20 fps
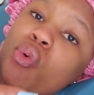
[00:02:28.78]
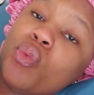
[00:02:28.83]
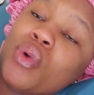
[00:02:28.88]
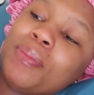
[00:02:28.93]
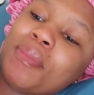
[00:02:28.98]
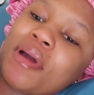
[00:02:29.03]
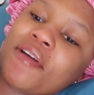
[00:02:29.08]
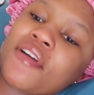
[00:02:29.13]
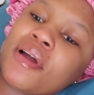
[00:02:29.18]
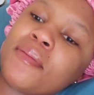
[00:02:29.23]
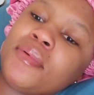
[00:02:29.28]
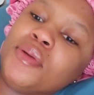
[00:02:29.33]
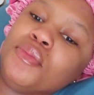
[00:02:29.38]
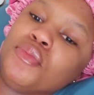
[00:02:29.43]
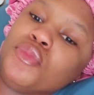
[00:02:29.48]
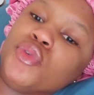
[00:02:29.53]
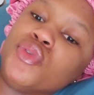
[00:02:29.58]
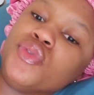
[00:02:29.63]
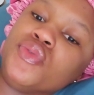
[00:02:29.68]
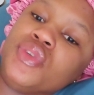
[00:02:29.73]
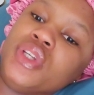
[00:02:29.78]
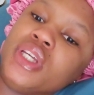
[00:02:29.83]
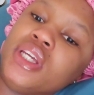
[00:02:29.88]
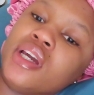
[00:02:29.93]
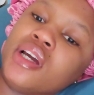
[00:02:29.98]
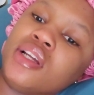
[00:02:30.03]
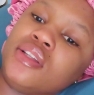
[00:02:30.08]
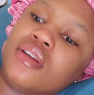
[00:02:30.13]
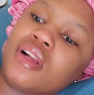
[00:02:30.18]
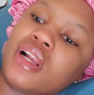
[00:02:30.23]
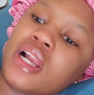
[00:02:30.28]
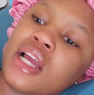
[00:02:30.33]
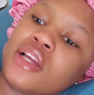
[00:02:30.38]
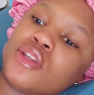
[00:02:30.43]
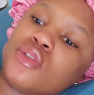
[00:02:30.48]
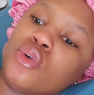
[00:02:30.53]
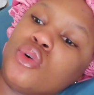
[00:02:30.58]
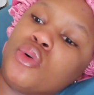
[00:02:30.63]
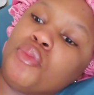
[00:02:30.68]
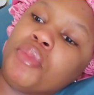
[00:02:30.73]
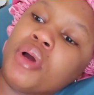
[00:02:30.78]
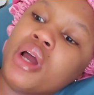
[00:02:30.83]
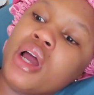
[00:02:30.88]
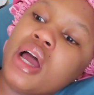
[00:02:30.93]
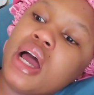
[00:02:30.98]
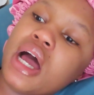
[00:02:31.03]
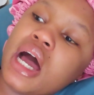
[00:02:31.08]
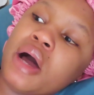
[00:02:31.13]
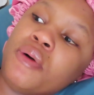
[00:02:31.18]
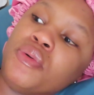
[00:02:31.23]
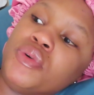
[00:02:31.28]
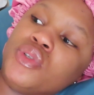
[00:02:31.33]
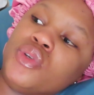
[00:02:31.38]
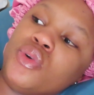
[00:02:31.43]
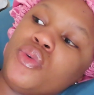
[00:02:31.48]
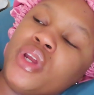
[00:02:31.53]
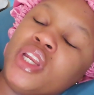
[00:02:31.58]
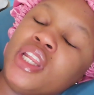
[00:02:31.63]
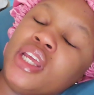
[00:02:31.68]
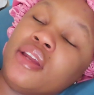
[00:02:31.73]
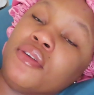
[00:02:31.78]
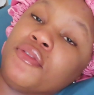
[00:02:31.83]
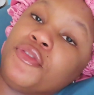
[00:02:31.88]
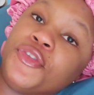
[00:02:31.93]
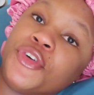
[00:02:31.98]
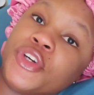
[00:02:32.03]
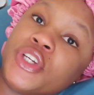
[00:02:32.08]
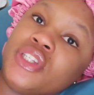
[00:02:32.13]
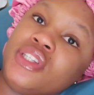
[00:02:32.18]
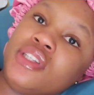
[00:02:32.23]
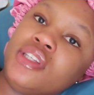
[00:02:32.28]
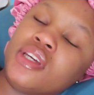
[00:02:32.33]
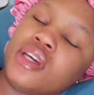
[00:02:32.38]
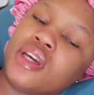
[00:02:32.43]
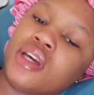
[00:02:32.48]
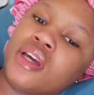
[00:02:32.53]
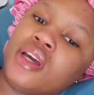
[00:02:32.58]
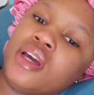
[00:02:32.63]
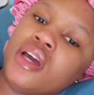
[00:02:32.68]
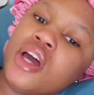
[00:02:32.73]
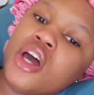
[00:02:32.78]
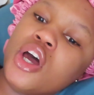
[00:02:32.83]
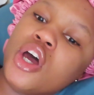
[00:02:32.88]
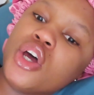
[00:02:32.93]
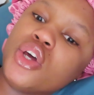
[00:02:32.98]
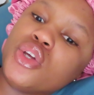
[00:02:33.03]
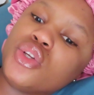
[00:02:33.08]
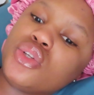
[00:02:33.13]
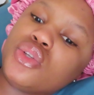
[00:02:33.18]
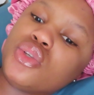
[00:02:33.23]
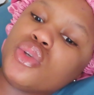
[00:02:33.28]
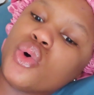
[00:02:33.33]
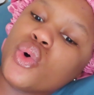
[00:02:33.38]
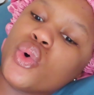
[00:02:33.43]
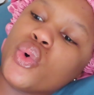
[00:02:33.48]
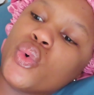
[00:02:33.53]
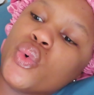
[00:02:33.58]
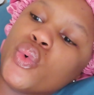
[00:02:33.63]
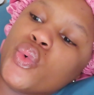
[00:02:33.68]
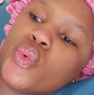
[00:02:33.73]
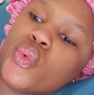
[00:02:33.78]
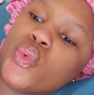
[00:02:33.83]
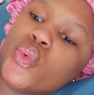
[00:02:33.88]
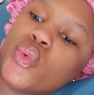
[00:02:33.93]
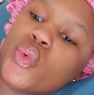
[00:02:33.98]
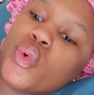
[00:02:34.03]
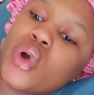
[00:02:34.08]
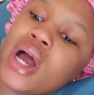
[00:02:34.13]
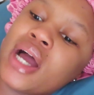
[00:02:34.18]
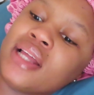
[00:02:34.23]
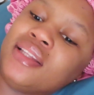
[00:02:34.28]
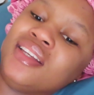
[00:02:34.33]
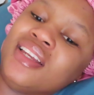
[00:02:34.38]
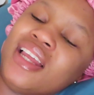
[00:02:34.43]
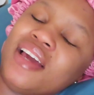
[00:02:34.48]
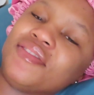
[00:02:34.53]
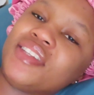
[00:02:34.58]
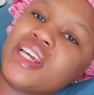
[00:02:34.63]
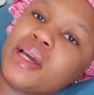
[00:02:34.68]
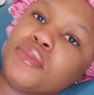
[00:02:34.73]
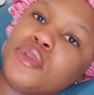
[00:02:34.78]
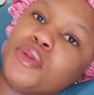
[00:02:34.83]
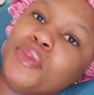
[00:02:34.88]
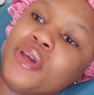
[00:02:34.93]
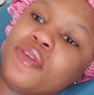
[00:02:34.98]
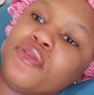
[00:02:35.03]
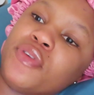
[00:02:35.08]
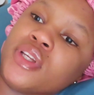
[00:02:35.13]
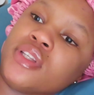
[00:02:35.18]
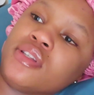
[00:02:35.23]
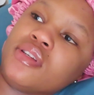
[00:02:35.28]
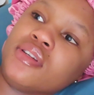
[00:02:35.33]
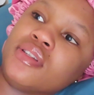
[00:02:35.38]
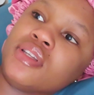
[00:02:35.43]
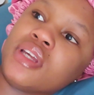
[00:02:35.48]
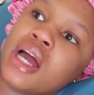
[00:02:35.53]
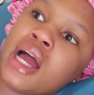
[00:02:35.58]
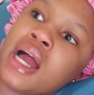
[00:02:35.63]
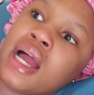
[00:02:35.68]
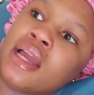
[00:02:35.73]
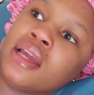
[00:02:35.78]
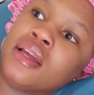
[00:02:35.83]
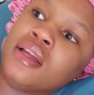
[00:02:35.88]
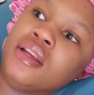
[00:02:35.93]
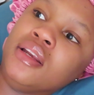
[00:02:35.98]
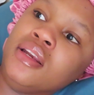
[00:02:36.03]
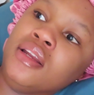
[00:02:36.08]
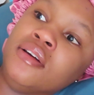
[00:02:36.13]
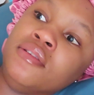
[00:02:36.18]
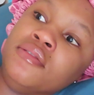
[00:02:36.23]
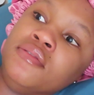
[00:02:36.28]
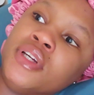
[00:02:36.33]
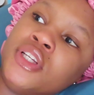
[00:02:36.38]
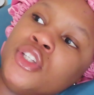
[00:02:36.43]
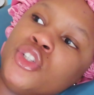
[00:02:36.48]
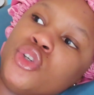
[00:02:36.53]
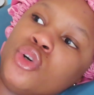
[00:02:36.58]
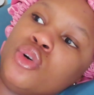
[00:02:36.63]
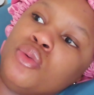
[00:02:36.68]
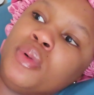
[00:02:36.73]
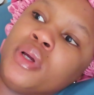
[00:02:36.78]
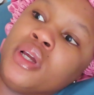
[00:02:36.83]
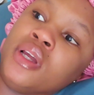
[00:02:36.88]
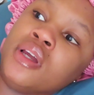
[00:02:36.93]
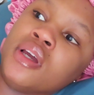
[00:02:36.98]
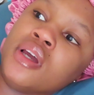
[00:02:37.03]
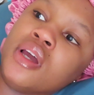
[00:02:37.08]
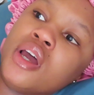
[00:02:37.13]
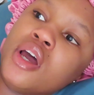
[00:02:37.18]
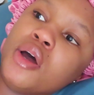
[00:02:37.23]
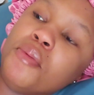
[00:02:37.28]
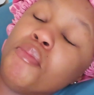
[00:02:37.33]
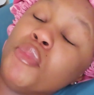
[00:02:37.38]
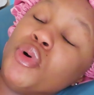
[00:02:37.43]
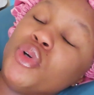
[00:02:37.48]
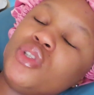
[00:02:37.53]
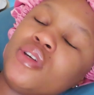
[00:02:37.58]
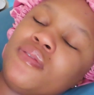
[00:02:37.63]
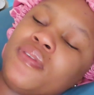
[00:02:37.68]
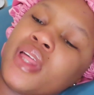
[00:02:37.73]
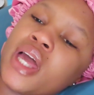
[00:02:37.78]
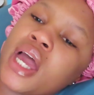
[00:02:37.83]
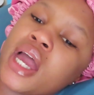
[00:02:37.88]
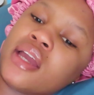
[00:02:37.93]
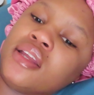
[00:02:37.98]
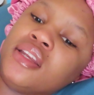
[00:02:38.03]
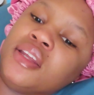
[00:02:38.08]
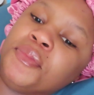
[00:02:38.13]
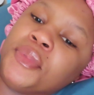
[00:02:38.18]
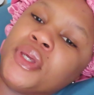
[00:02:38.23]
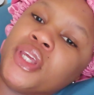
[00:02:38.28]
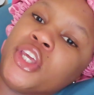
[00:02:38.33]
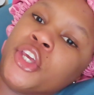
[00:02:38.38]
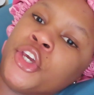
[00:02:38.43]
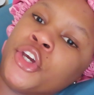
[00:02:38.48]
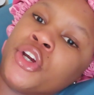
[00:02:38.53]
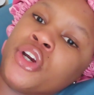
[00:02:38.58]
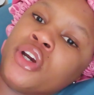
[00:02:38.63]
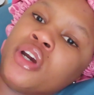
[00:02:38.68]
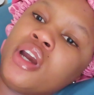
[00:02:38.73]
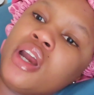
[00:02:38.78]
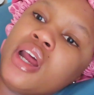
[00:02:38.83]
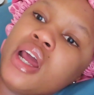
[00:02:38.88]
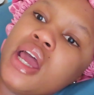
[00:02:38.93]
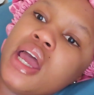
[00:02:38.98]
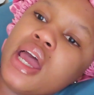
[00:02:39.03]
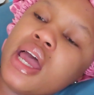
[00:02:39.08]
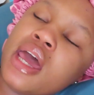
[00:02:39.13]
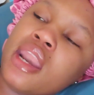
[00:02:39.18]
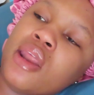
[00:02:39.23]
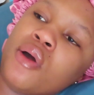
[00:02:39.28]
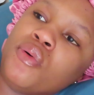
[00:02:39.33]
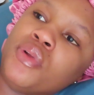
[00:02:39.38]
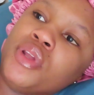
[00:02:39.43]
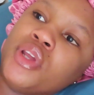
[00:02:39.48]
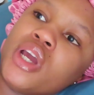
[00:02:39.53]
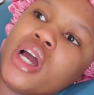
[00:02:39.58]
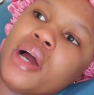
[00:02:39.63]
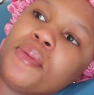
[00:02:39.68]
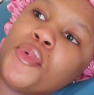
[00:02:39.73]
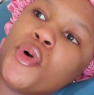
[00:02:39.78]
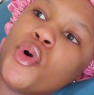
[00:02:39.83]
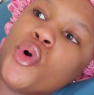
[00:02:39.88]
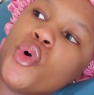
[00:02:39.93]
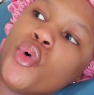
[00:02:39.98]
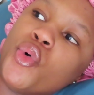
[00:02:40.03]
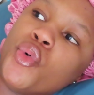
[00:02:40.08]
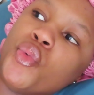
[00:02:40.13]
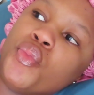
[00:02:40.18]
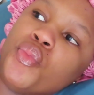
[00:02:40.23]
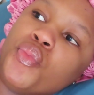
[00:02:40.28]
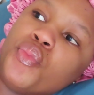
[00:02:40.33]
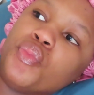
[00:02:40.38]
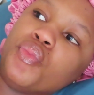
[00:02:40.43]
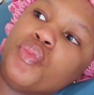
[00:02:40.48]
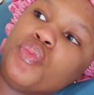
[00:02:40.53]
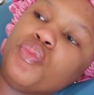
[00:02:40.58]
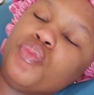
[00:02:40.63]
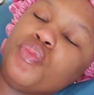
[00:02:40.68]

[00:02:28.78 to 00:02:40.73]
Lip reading: when my family moved here to Klerksdorp, I was already in first year, so I didn't have time to make friends because I live in Joburg most of the academic year, and I only come home